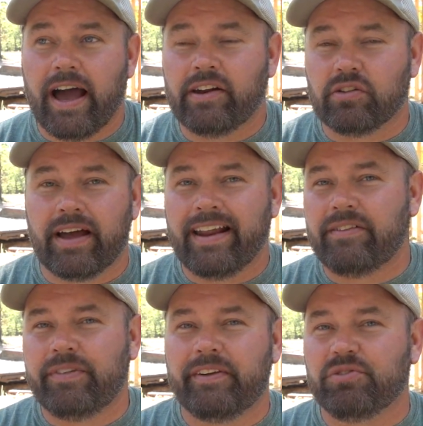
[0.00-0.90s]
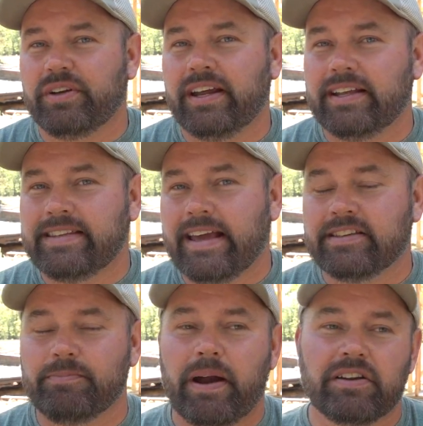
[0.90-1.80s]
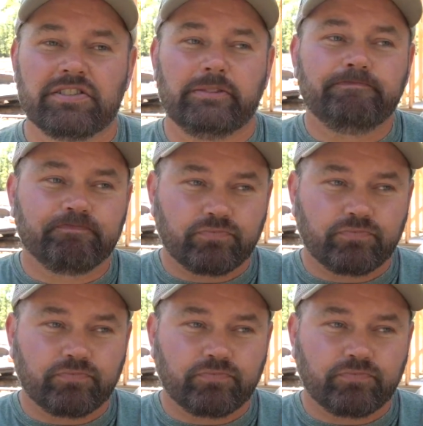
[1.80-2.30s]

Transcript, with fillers: I don't, I've never really done a taste comparison.